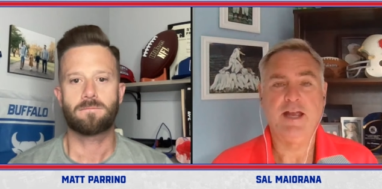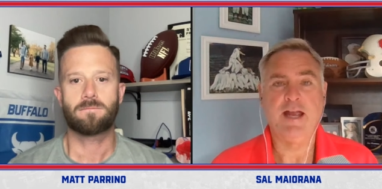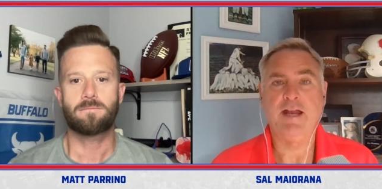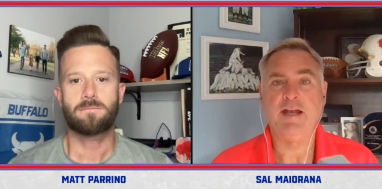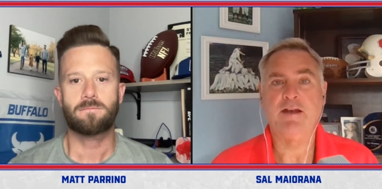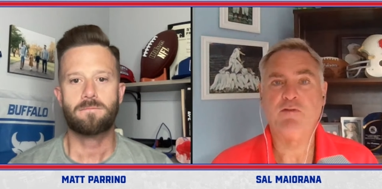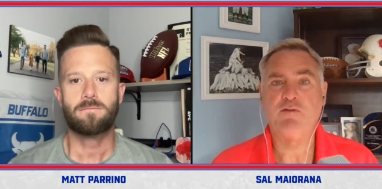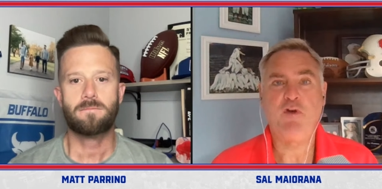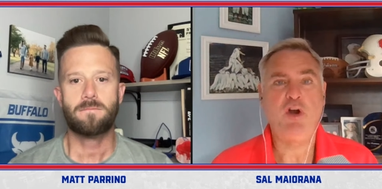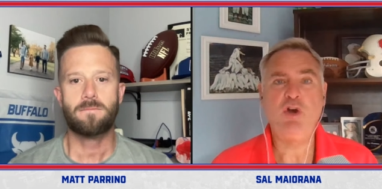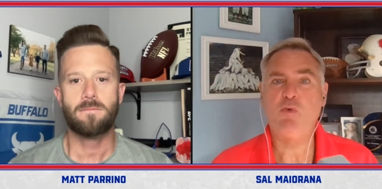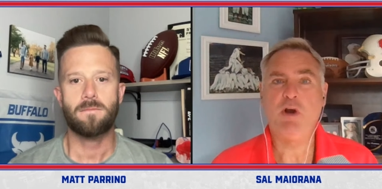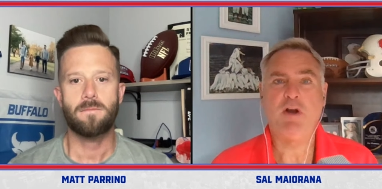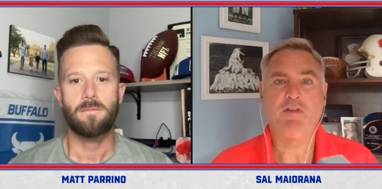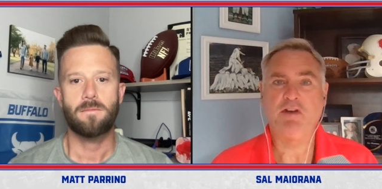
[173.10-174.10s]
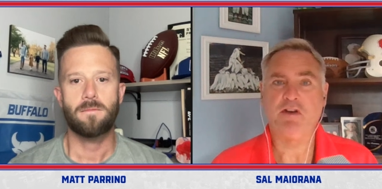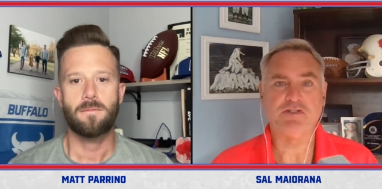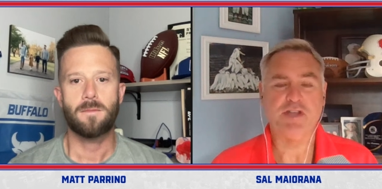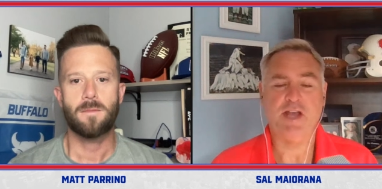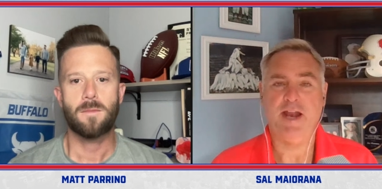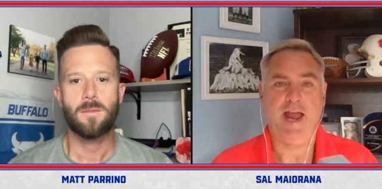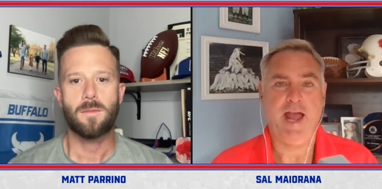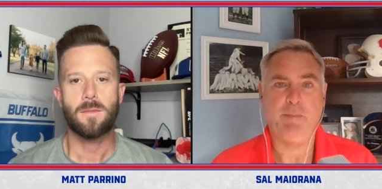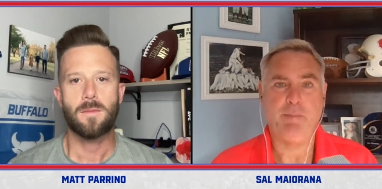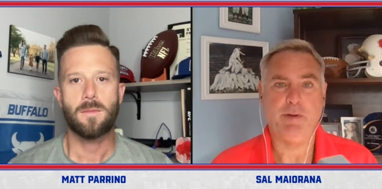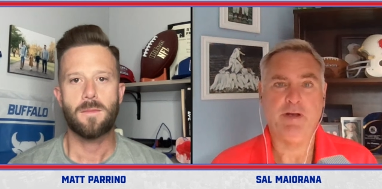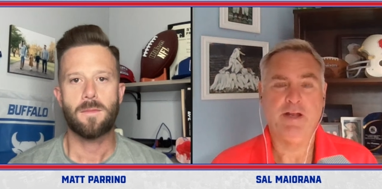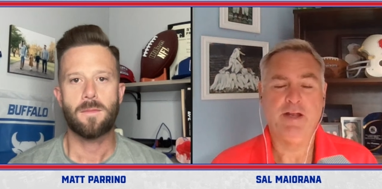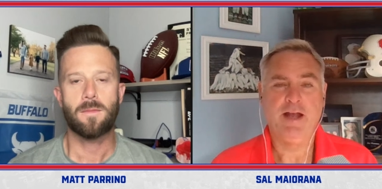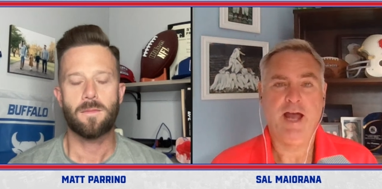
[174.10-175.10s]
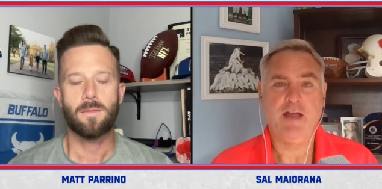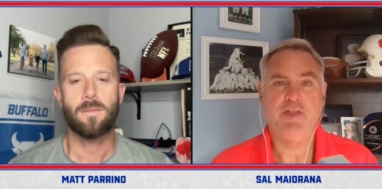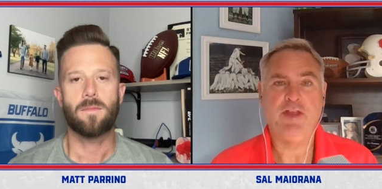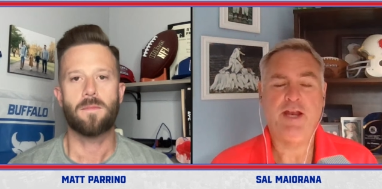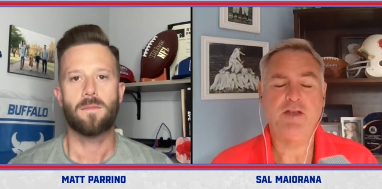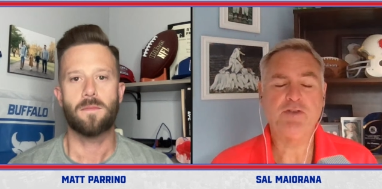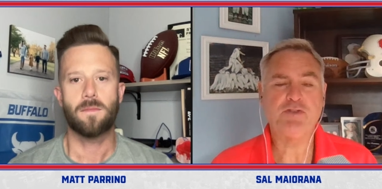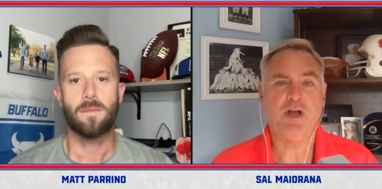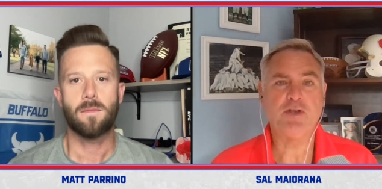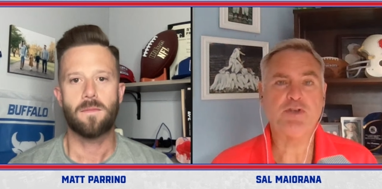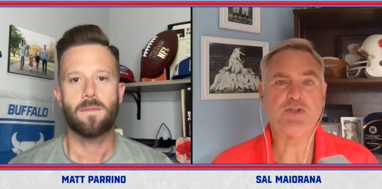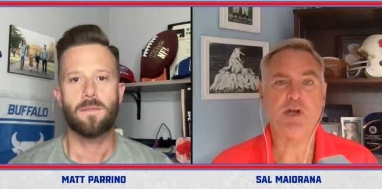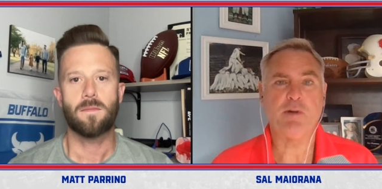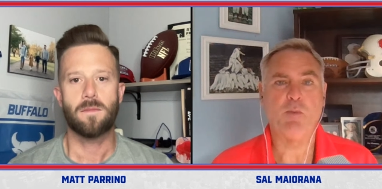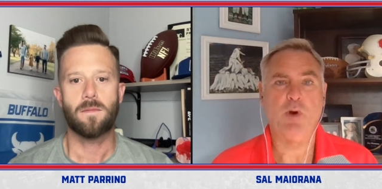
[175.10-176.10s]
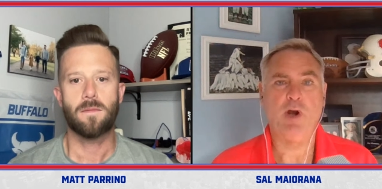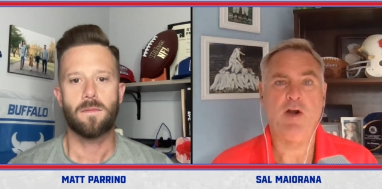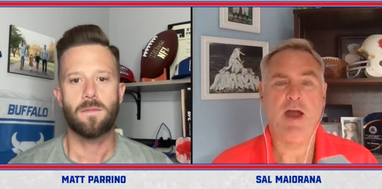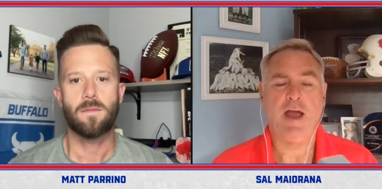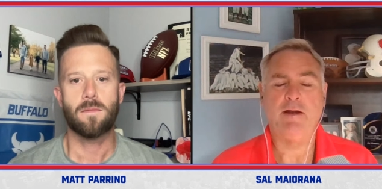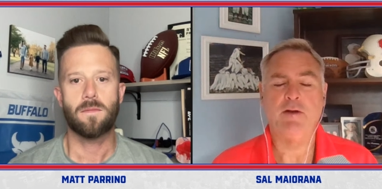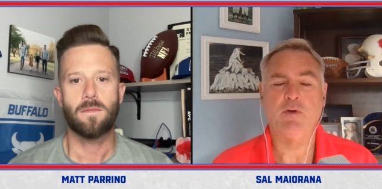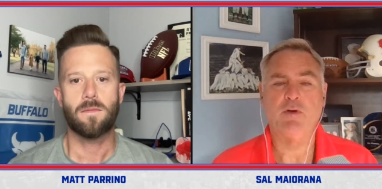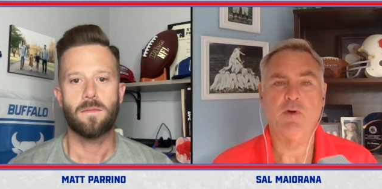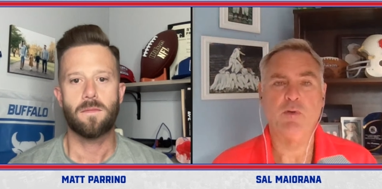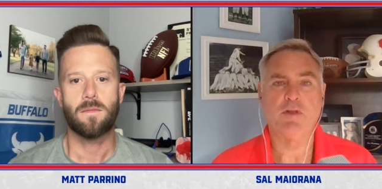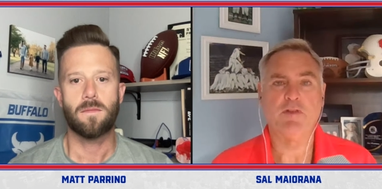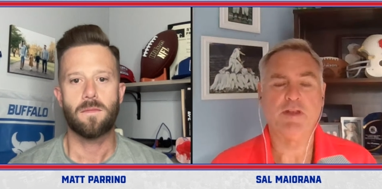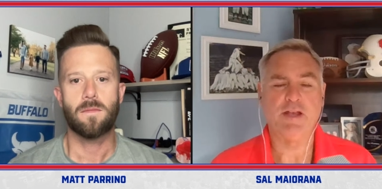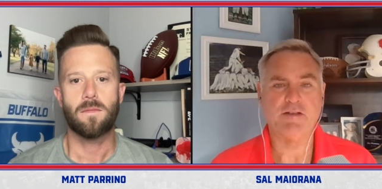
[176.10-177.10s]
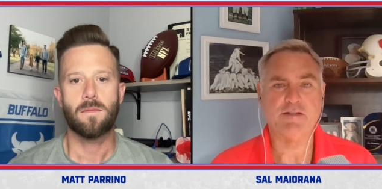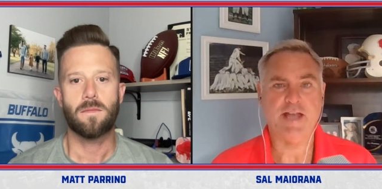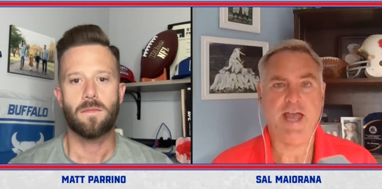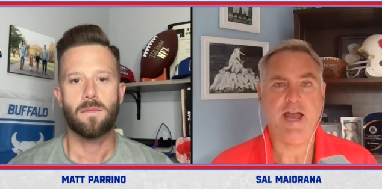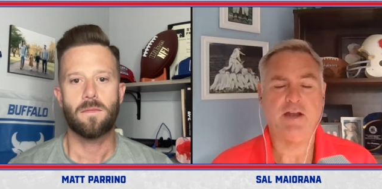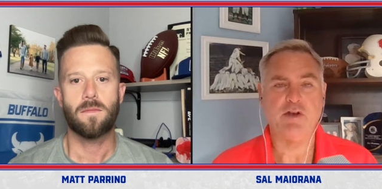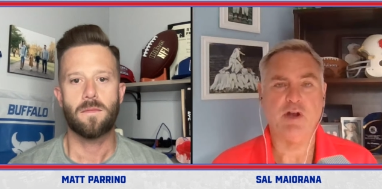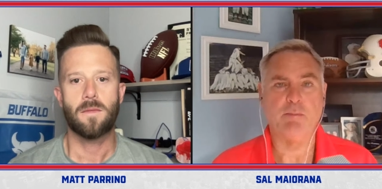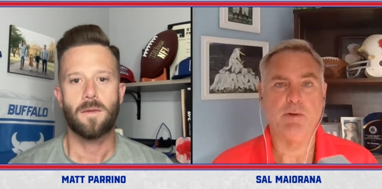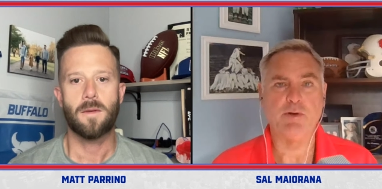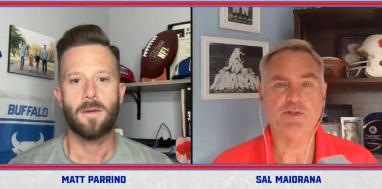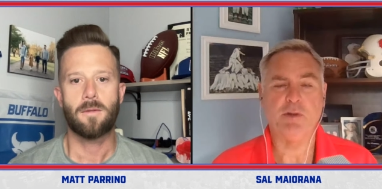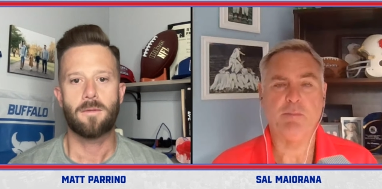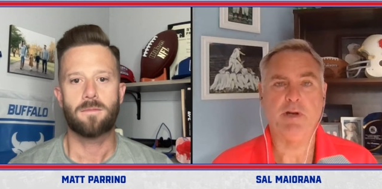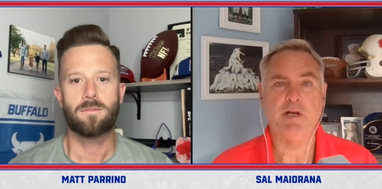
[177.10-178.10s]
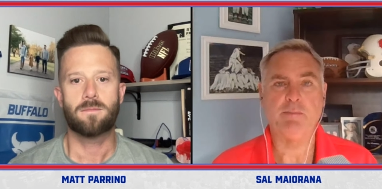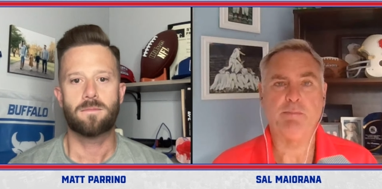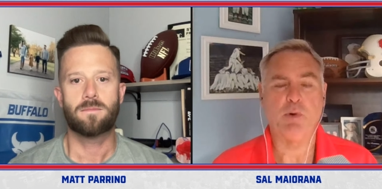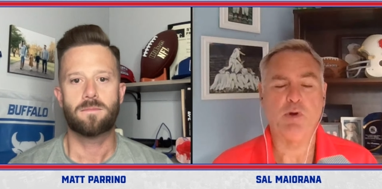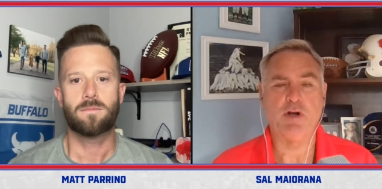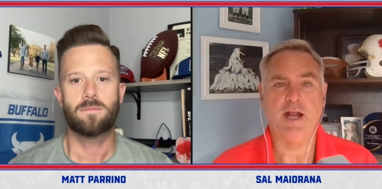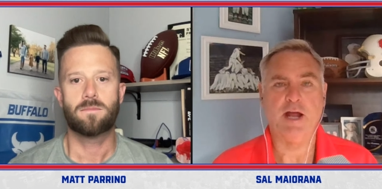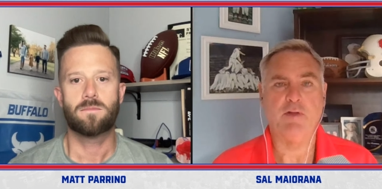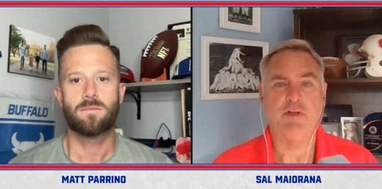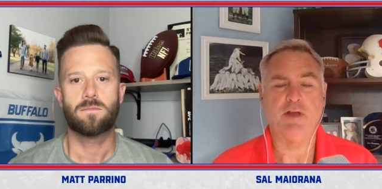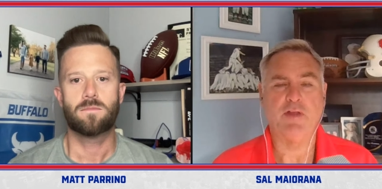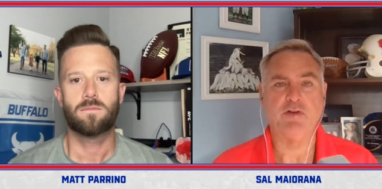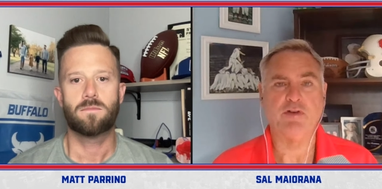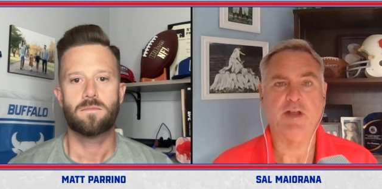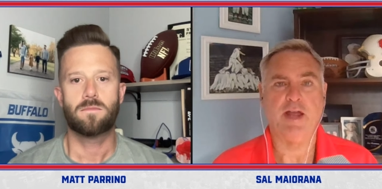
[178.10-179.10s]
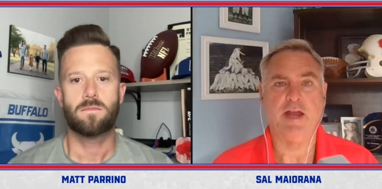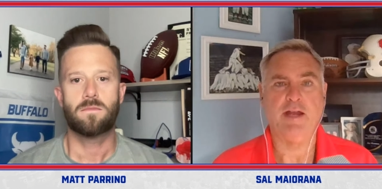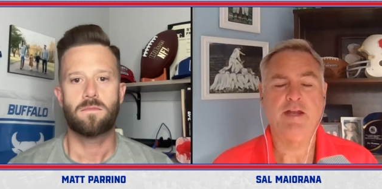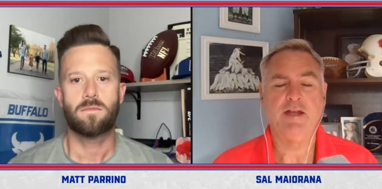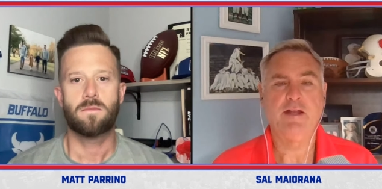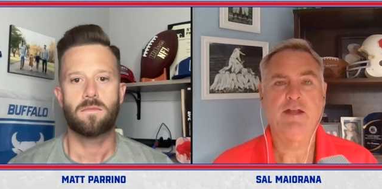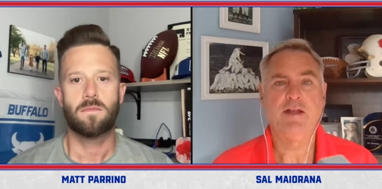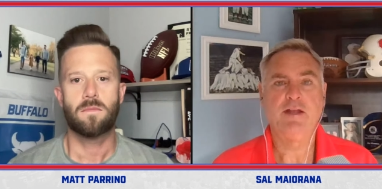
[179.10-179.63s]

Speaker 1: And very rarely does that happen. I think I saw somewhere, I don't know the exact number, somebody put it out the other day